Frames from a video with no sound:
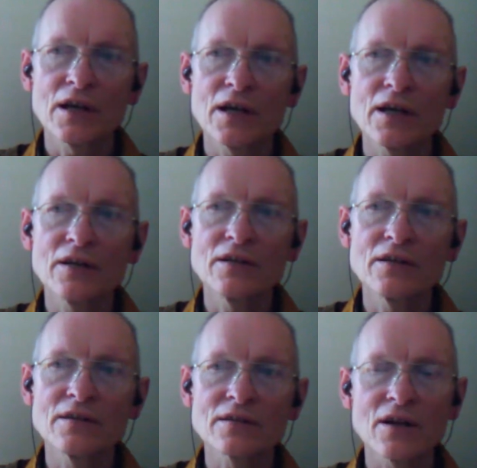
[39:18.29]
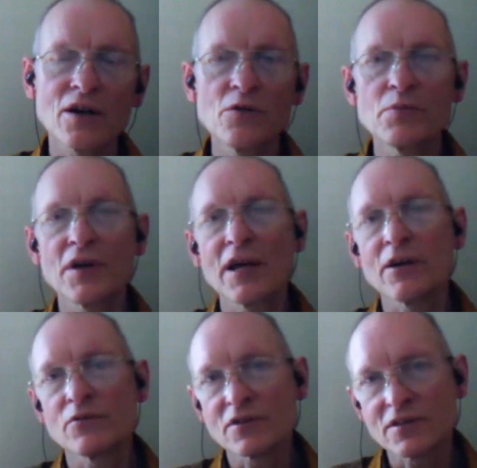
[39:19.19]
and open
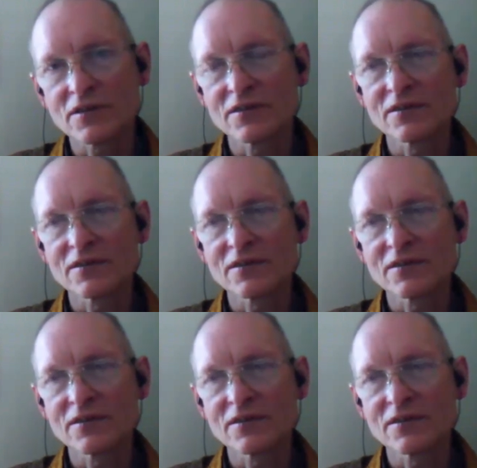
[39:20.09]
out